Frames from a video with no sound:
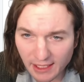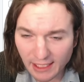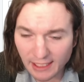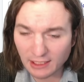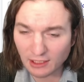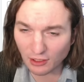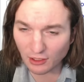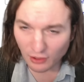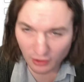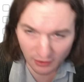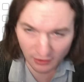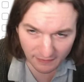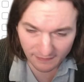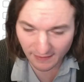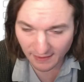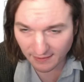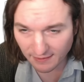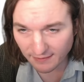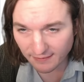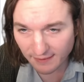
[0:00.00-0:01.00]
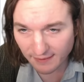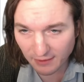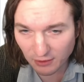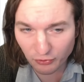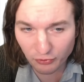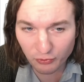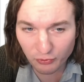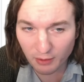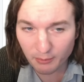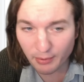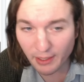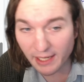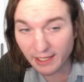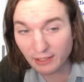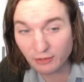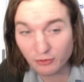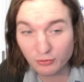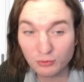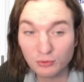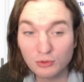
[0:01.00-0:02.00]
It looks like the single square
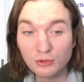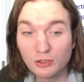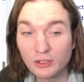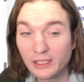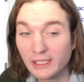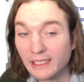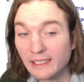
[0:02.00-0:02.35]
bracket tool.